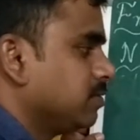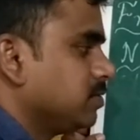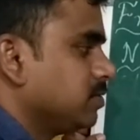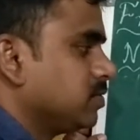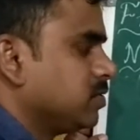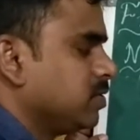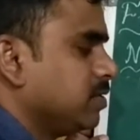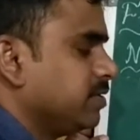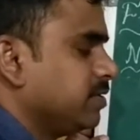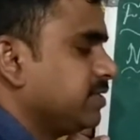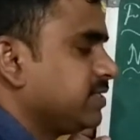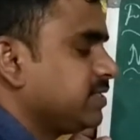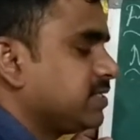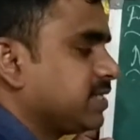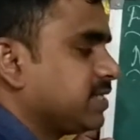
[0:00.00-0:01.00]
so
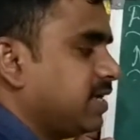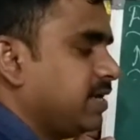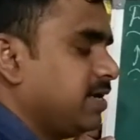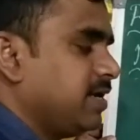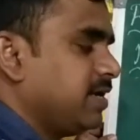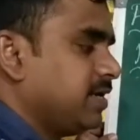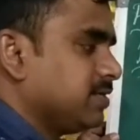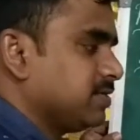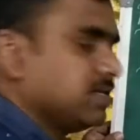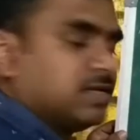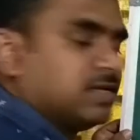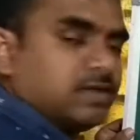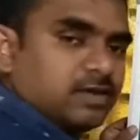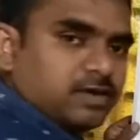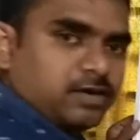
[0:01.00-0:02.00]
this is called as
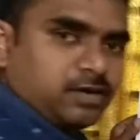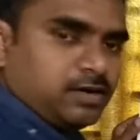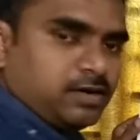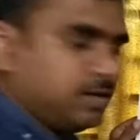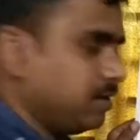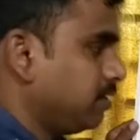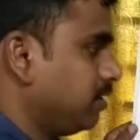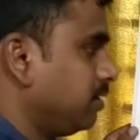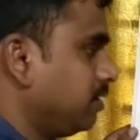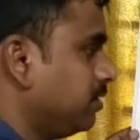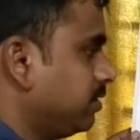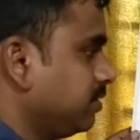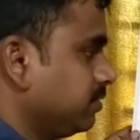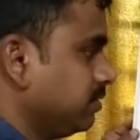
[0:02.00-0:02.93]
uh,